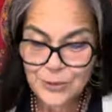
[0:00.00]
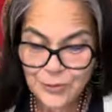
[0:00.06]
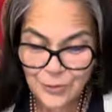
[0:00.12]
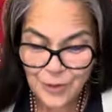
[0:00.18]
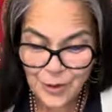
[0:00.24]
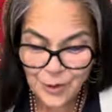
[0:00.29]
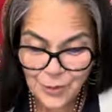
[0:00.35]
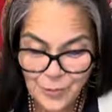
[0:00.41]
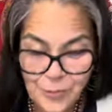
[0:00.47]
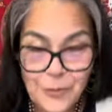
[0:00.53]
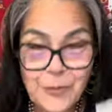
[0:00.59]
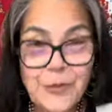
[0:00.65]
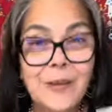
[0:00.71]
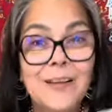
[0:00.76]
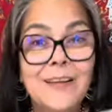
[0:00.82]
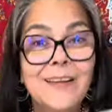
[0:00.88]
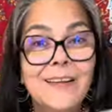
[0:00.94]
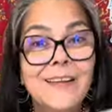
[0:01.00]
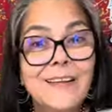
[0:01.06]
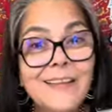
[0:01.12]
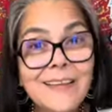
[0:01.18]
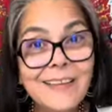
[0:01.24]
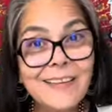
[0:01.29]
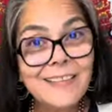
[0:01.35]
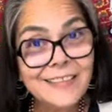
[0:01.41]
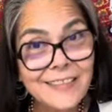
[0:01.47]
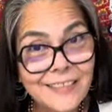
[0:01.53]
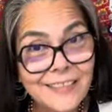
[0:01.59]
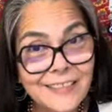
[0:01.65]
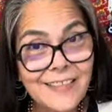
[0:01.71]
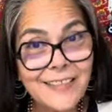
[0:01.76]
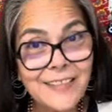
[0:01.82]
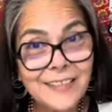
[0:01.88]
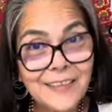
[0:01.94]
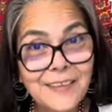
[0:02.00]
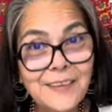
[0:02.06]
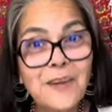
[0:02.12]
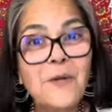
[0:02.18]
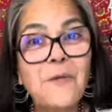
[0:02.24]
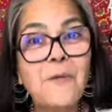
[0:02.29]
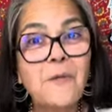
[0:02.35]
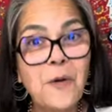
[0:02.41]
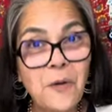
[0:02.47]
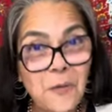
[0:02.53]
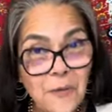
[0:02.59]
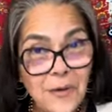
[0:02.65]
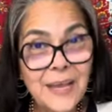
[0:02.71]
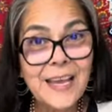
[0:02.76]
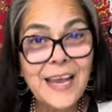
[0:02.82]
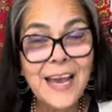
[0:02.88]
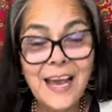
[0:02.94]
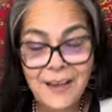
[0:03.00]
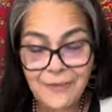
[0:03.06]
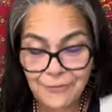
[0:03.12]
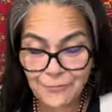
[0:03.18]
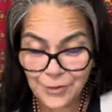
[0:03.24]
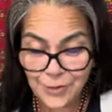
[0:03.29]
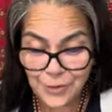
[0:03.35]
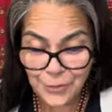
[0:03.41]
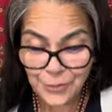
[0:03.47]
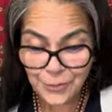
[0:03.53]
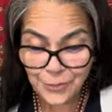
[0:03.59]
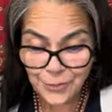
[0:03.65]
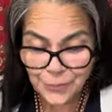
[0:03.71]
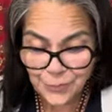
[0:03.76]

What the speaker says: So, let's see what we have for you.